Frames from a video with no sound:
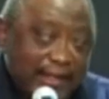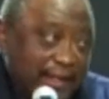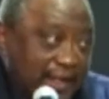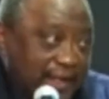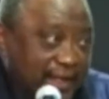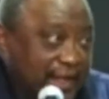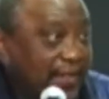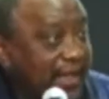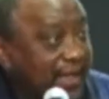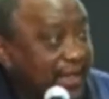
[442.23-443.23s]
And
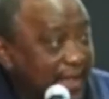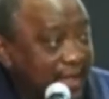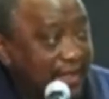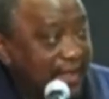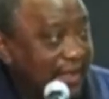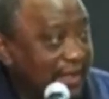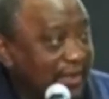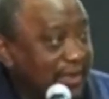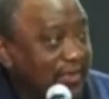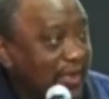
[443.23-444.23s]
the other thing he
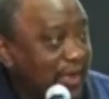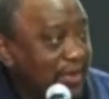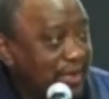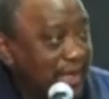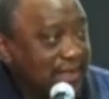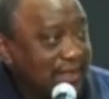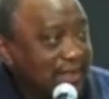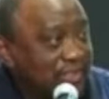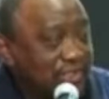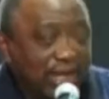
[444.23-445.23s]
was very good at
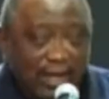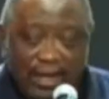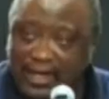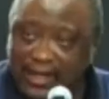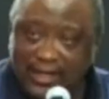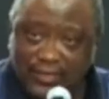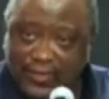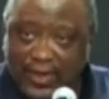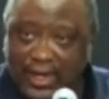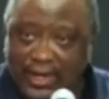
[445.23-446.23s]
is sharing, as
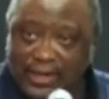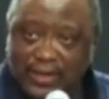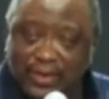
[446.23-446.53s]
you've heard,